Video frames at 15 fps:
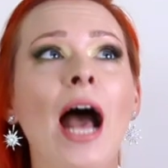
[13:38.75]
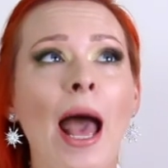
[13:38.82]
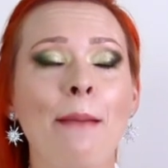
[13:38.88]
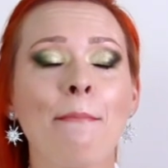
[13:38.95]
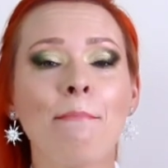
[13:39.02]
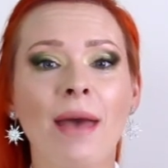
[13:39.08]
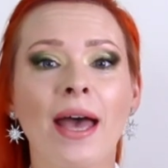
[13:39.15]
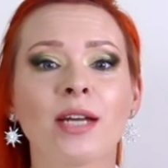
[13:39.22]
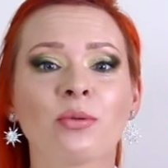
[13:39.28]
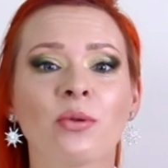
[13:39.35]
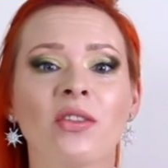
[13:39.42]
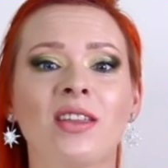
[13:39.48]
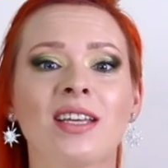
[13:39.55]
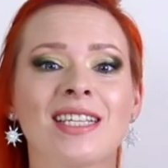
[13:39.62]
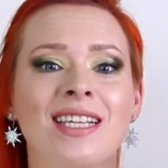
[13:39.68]
I'm met
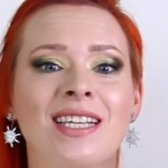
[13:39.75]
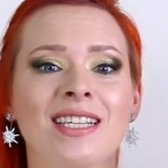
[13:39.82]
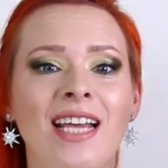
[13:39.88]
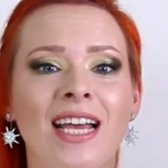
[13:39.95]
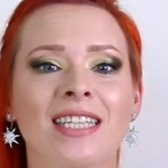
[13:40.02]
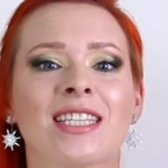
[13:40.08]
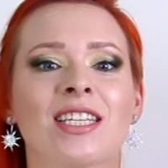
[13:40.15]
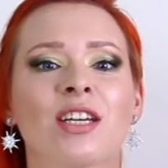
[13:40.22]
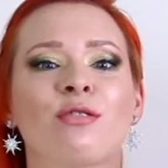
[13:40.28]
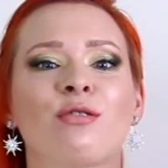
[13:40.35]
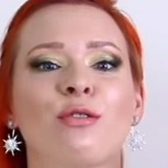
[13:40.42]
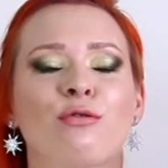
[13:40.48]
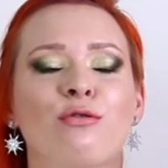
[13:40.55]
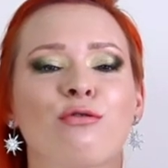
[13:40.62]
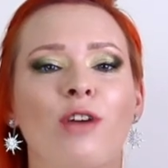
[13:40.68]
with this zesty,
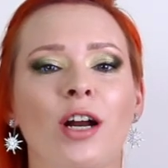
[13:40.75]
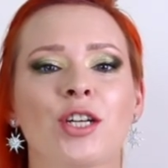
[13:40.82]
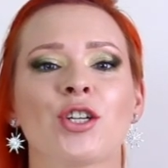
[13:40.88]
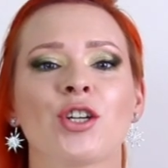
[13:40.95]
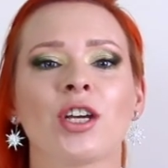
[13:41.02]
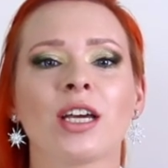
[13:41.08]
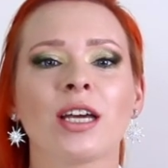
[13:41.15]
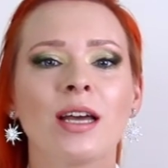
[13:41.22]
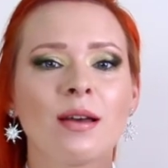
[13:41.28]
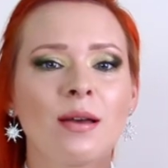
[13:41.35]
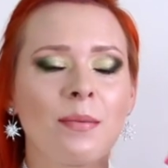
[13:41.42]
refreshing,